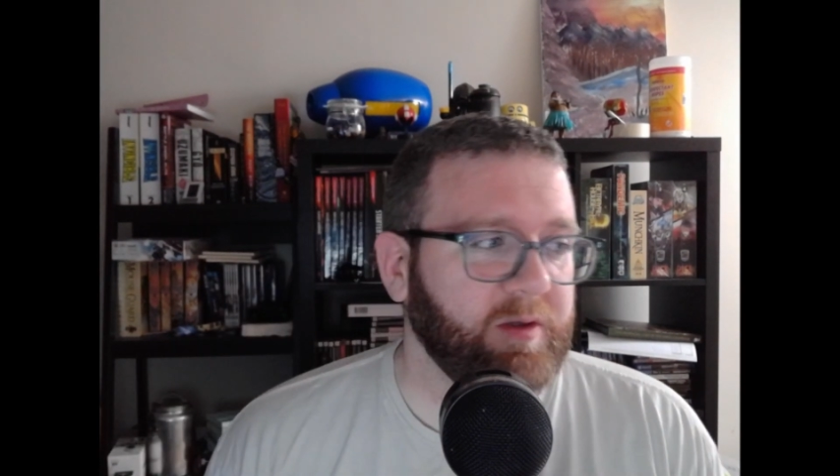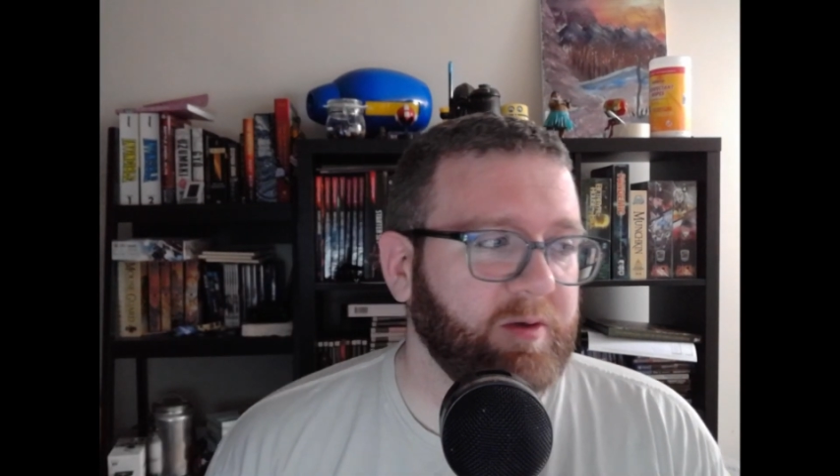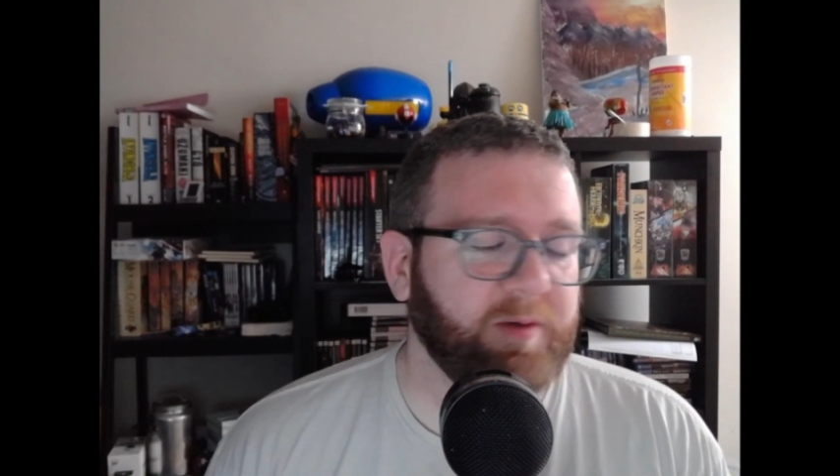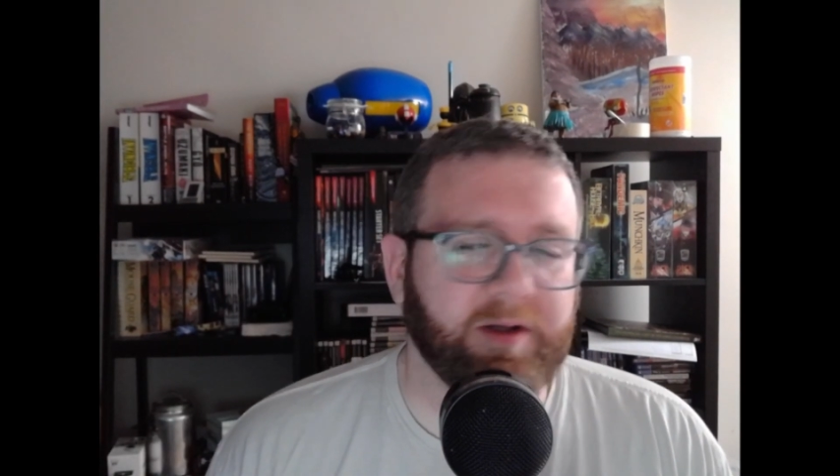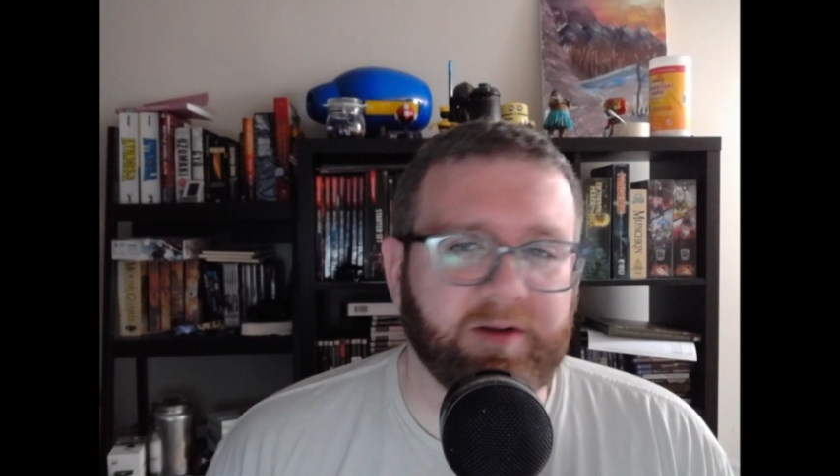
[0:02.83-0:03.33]

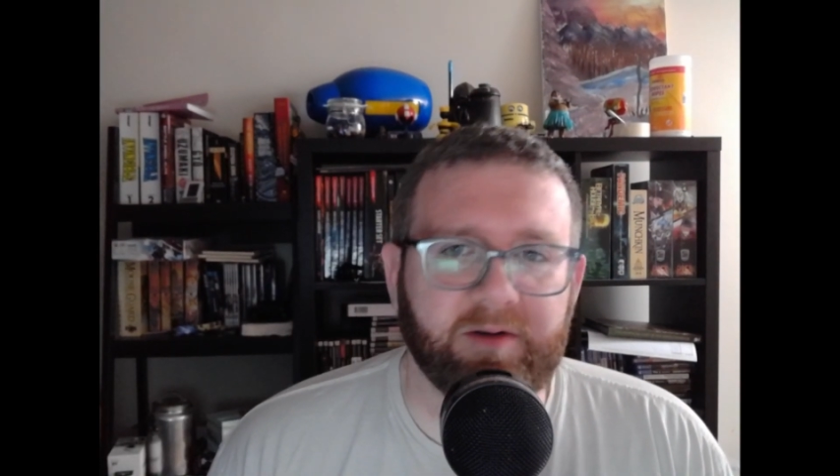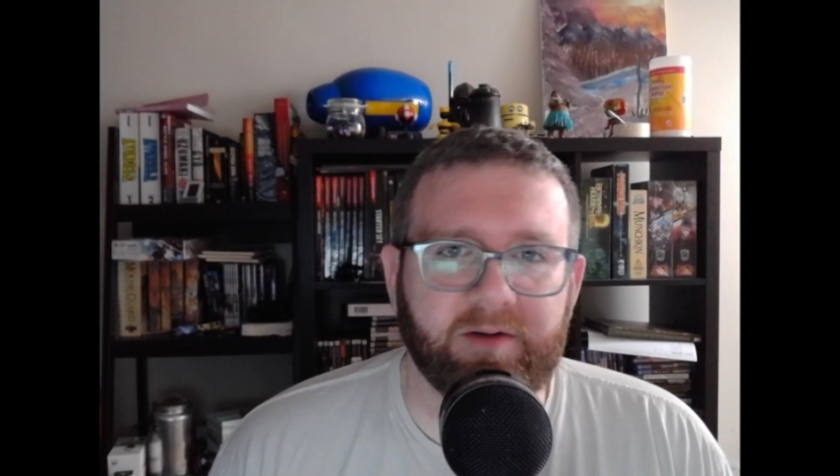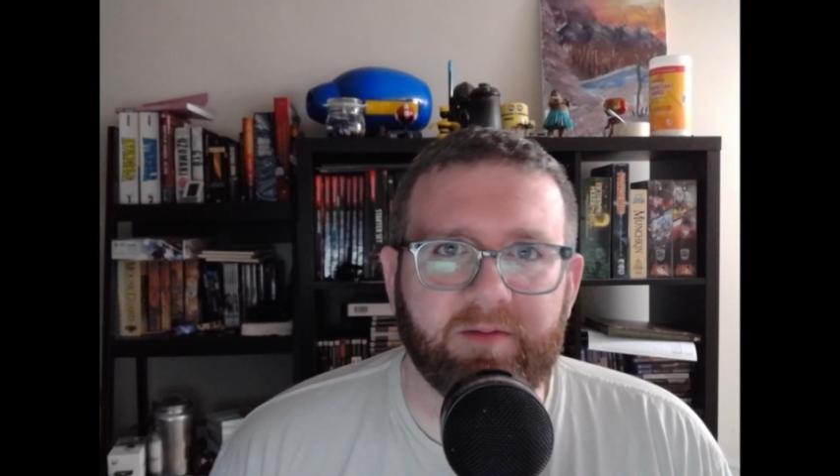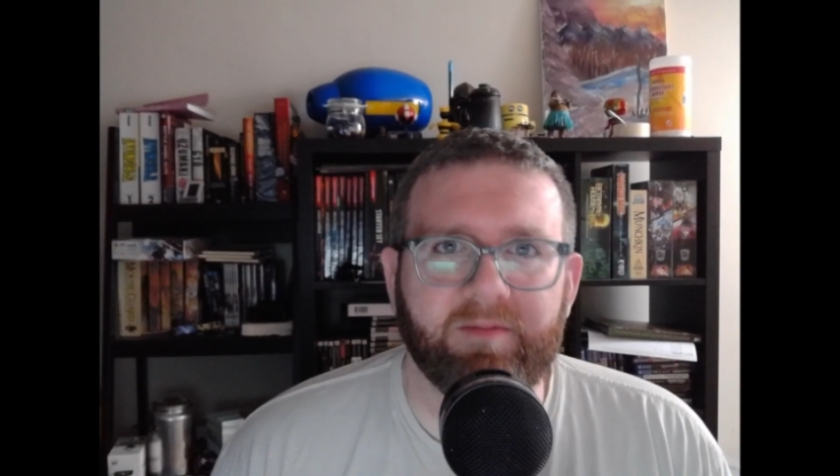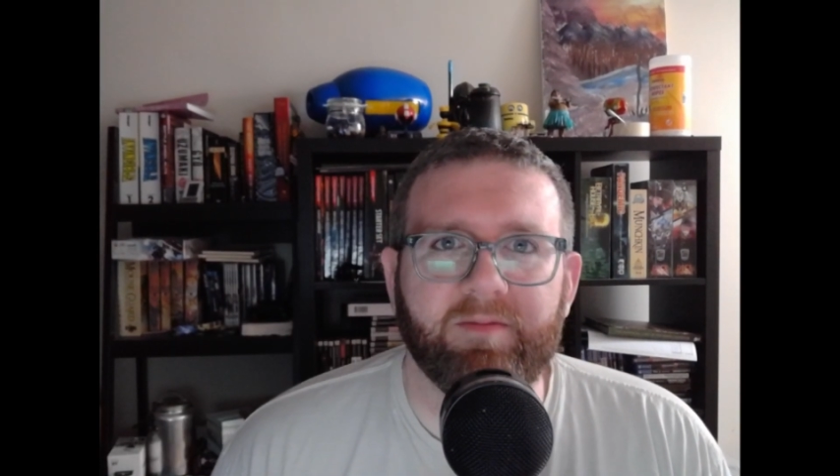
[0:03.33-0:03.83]

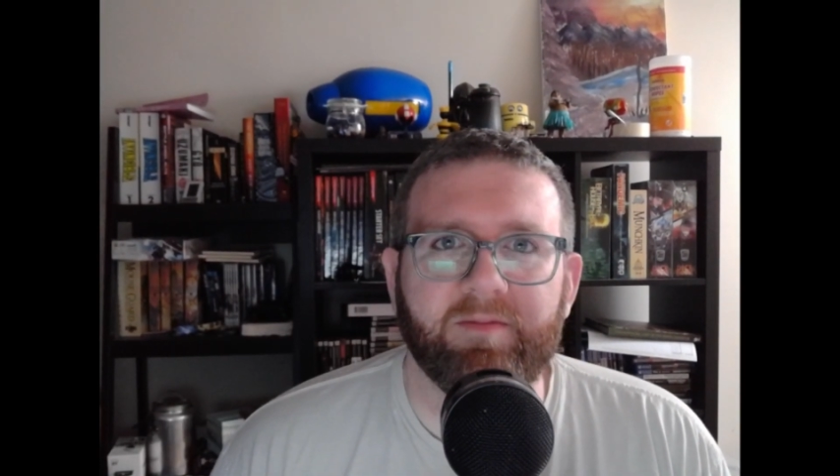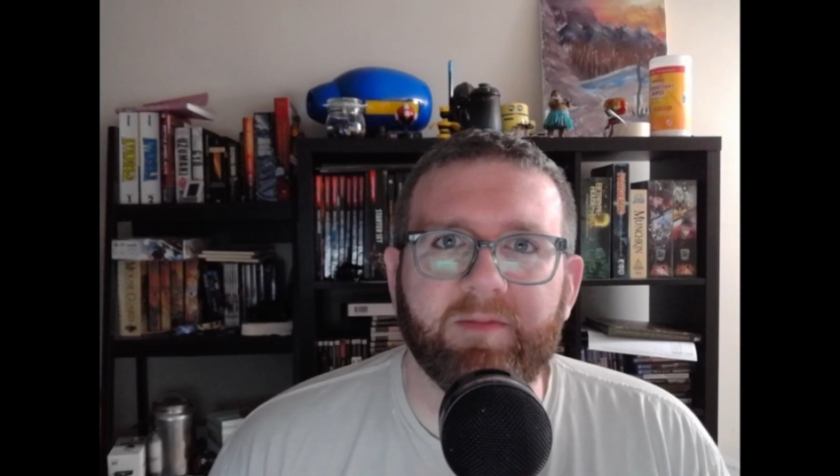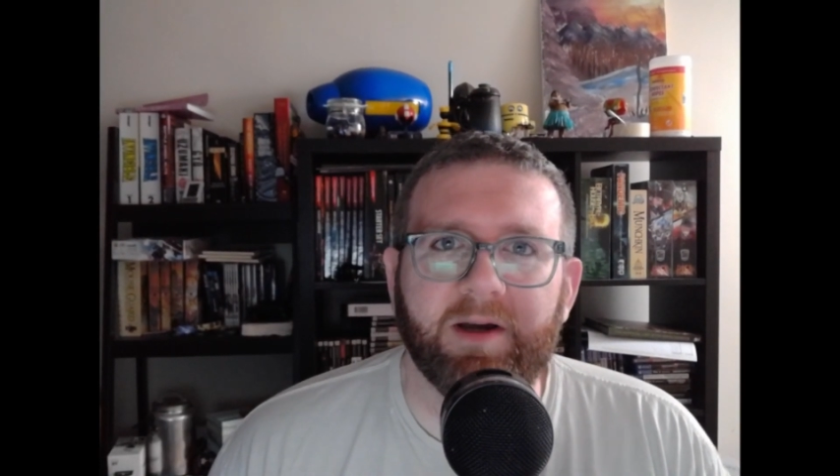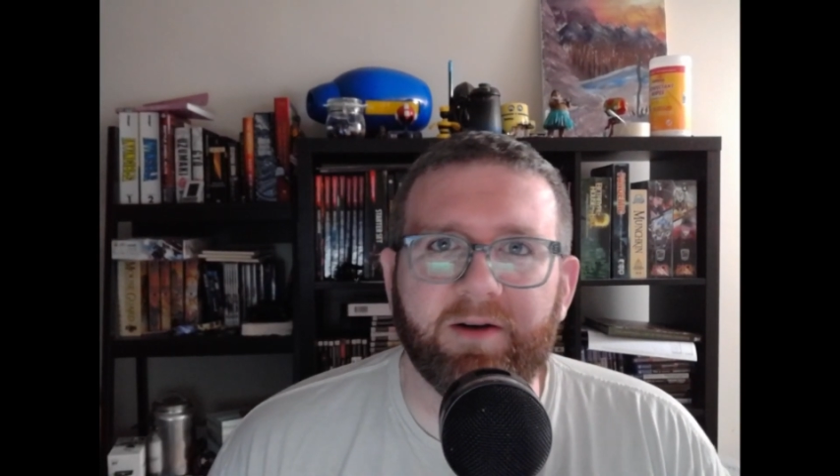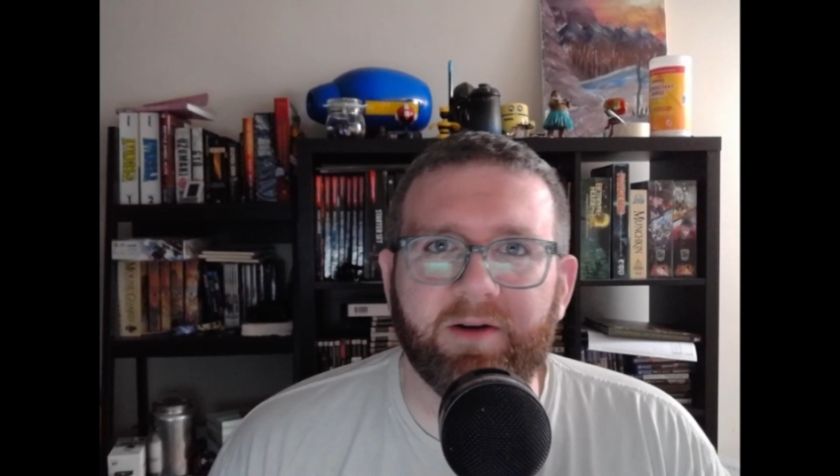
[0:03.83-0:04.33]
another,
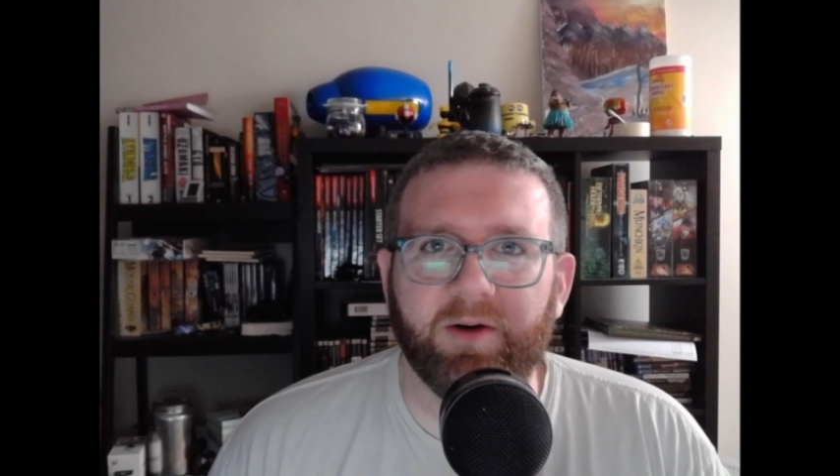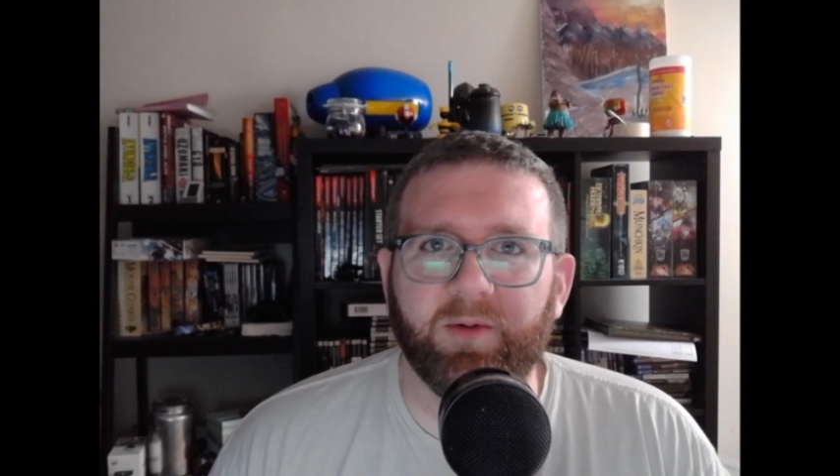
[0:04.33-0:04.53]
I don't know